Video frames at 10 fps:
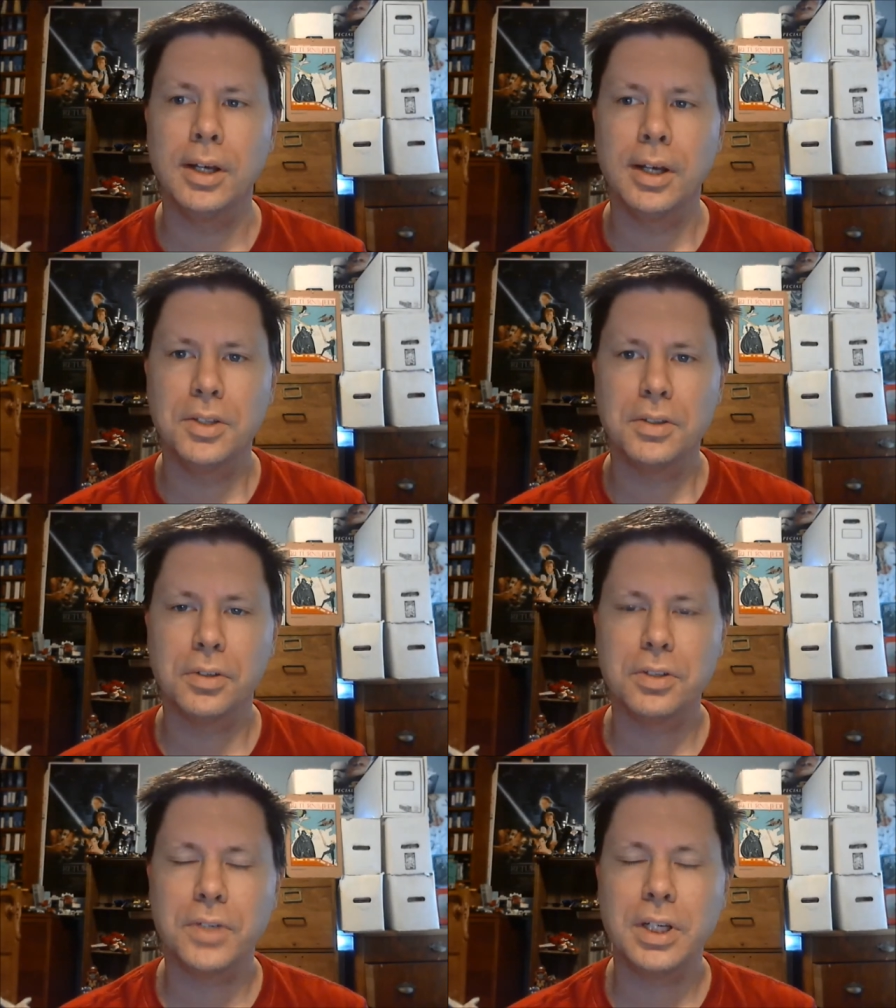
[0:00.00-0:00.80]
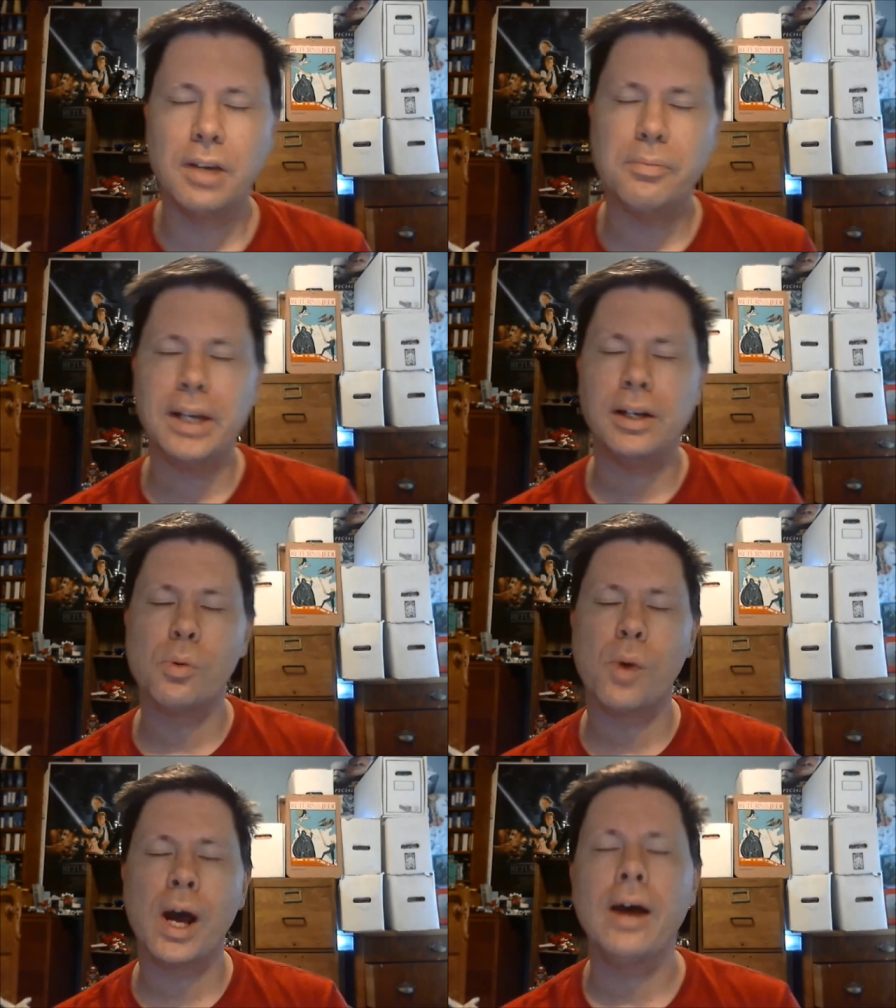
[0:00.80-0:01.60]
It's the first video I've made in a
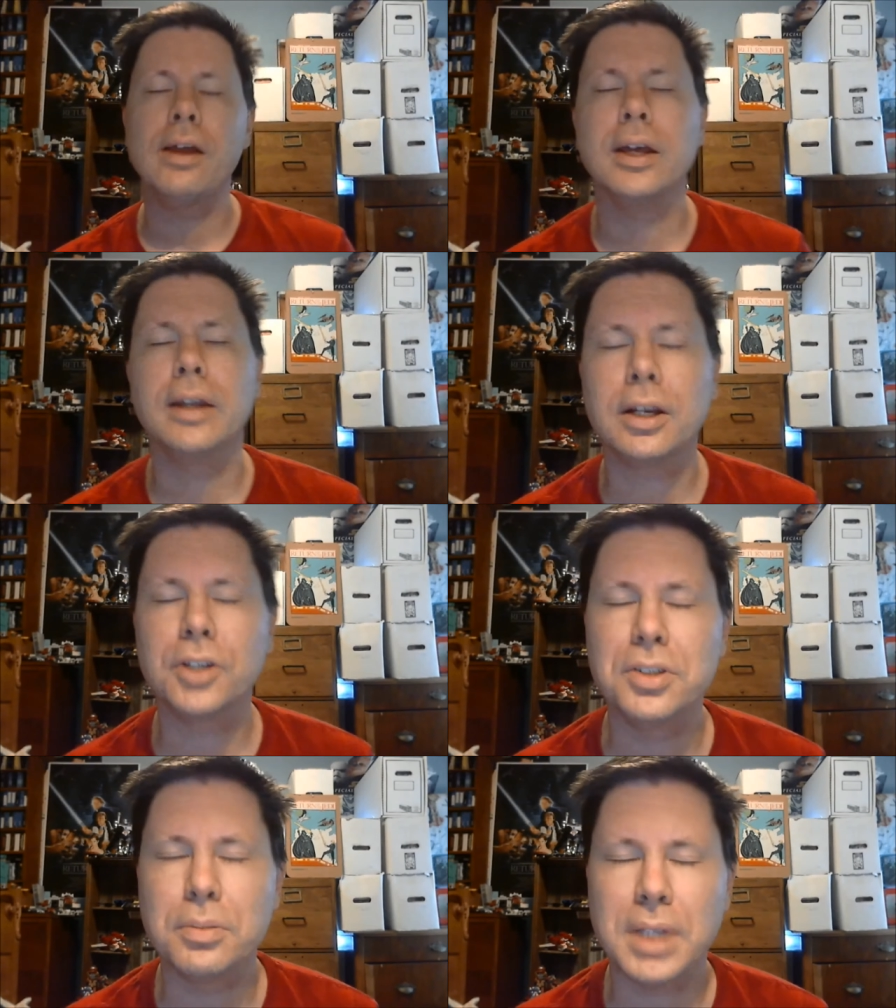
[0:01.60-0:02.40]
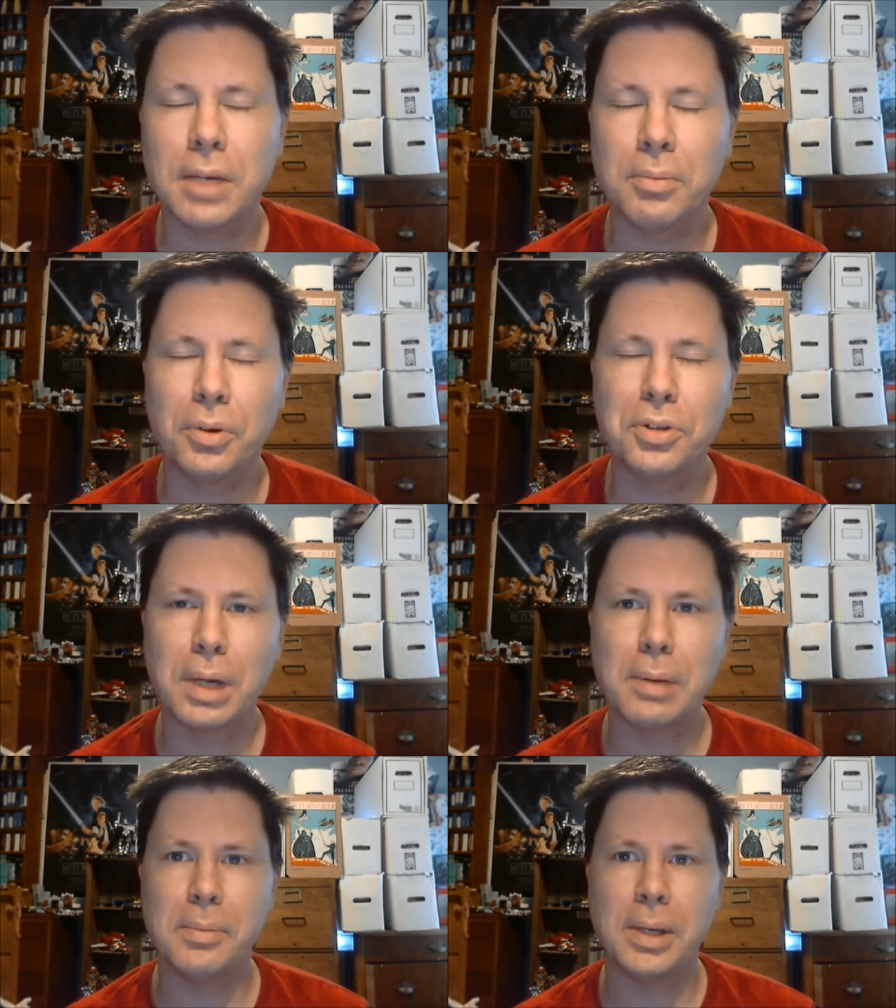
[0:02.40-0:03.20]
while, and actually September was
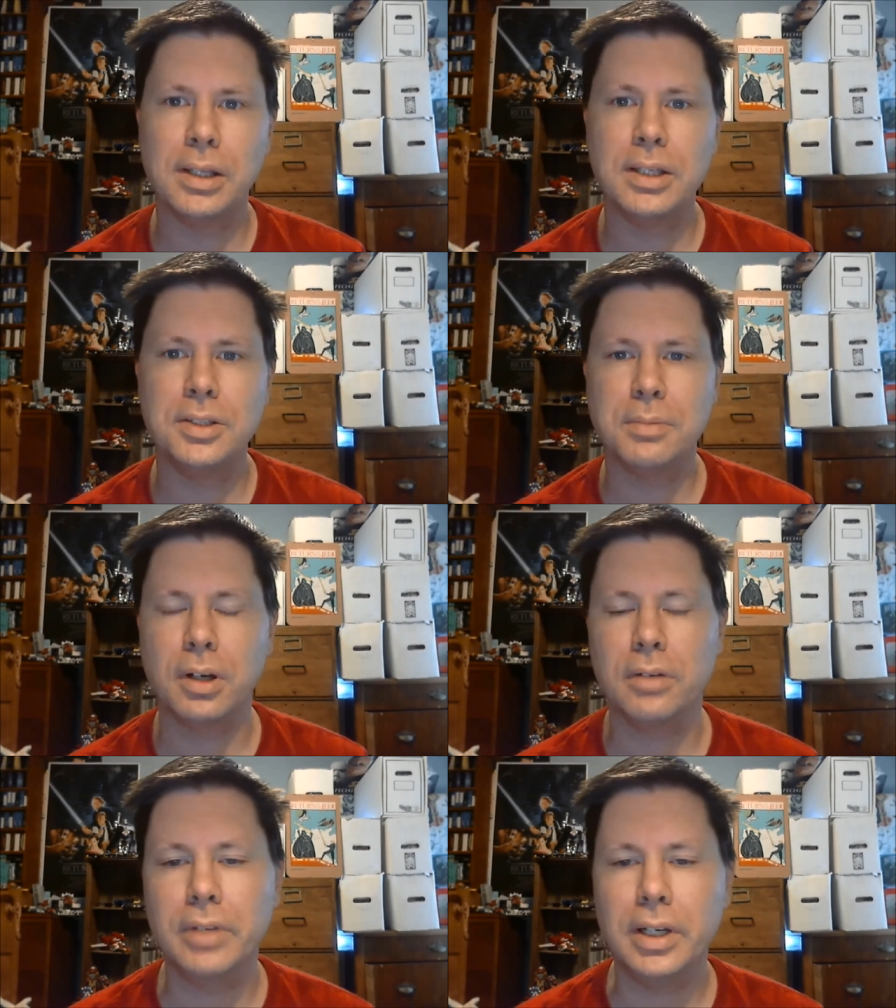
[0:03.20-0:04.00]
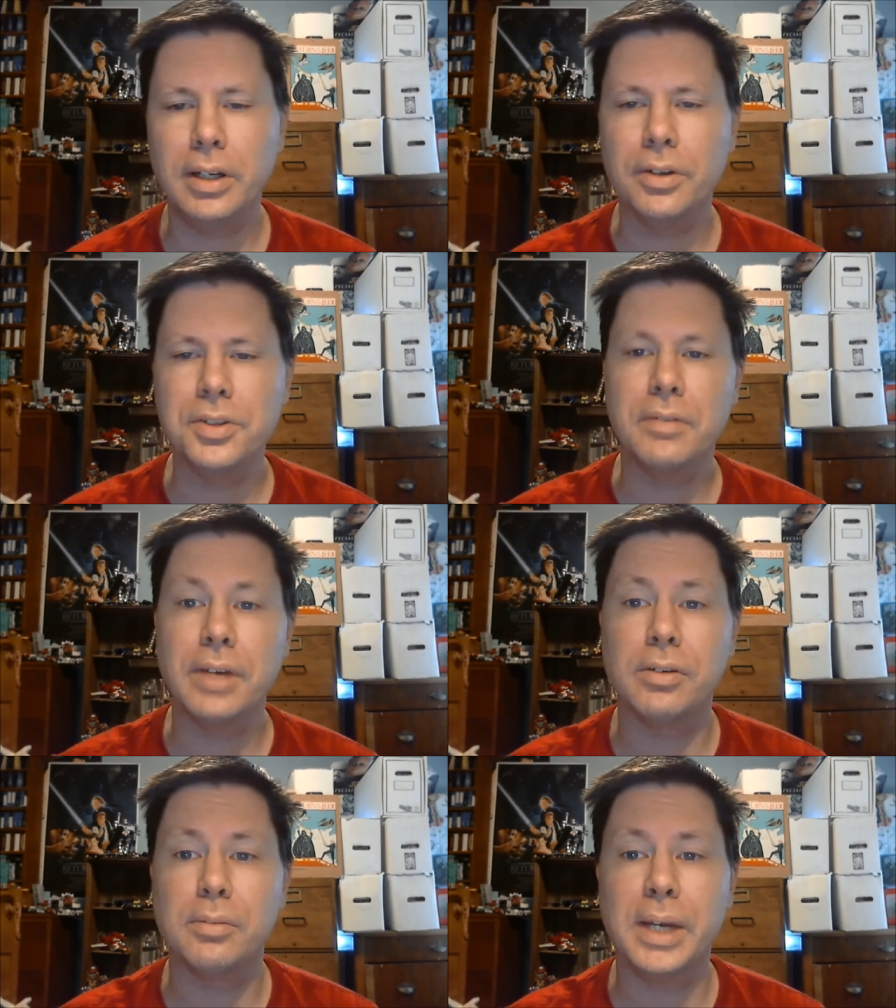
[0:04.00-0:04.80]
probably my least amount of videos I've
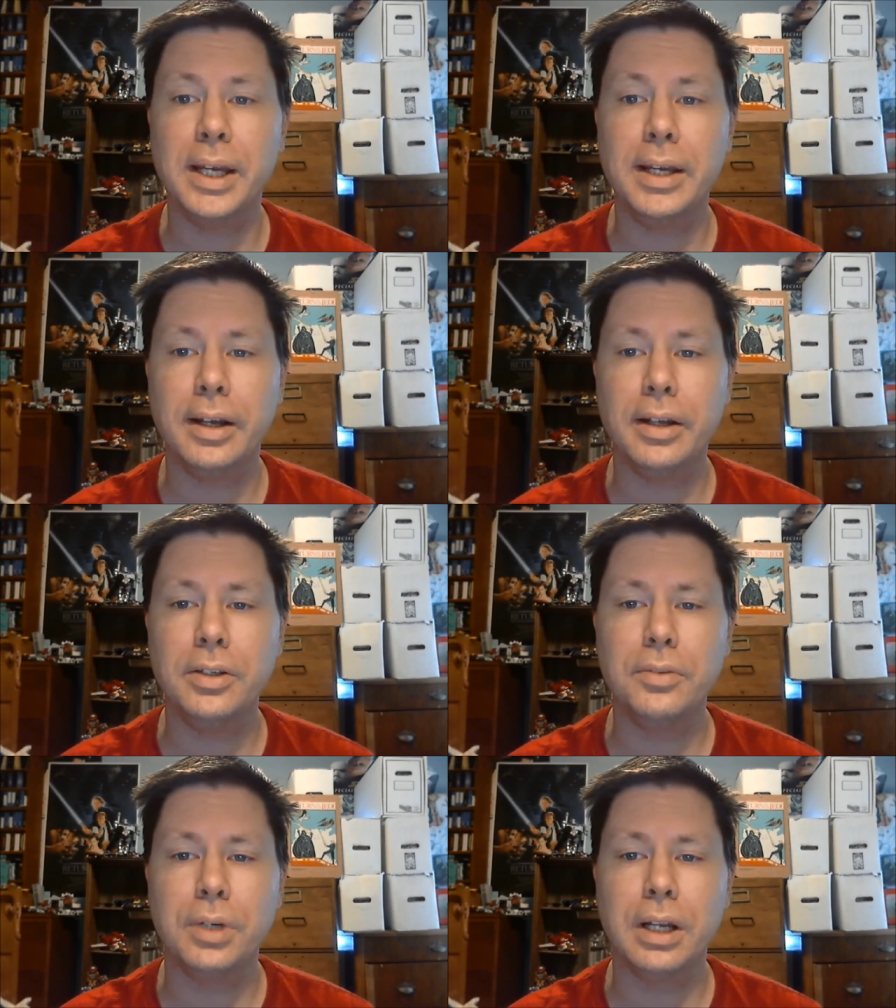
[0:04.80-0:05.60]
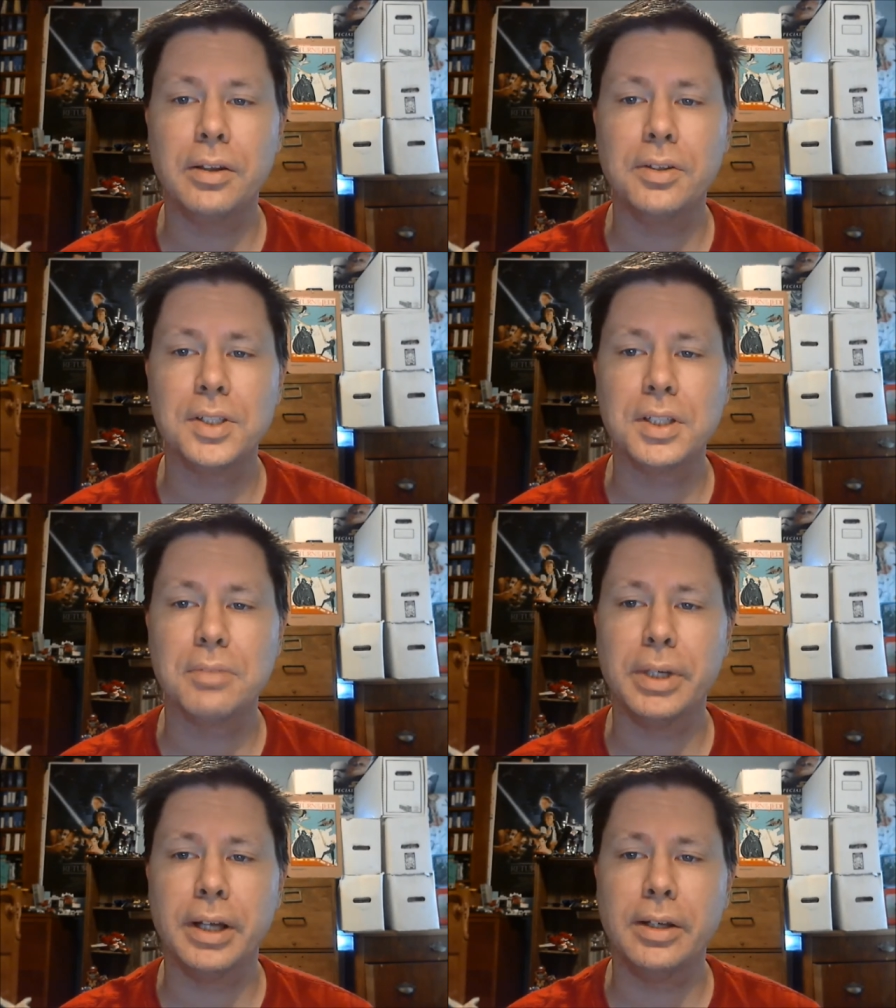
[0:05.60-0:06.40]
ever made on you when I since I've
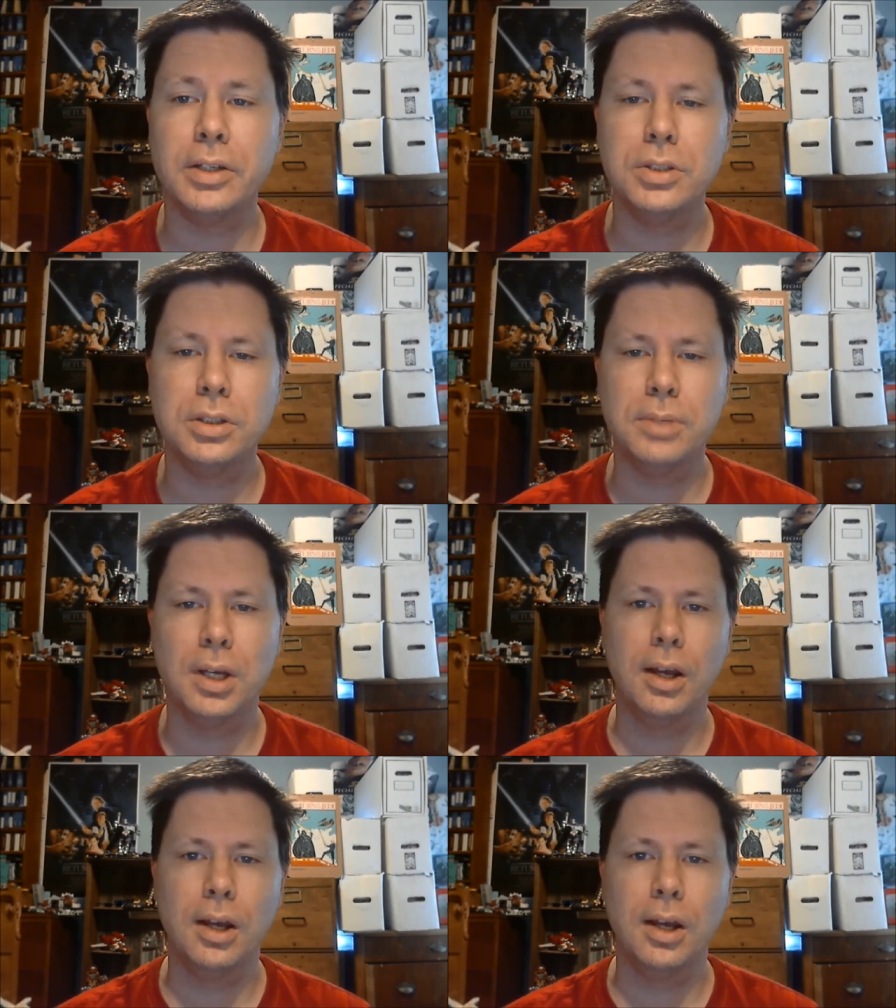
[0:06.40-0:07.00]
been on YouTube.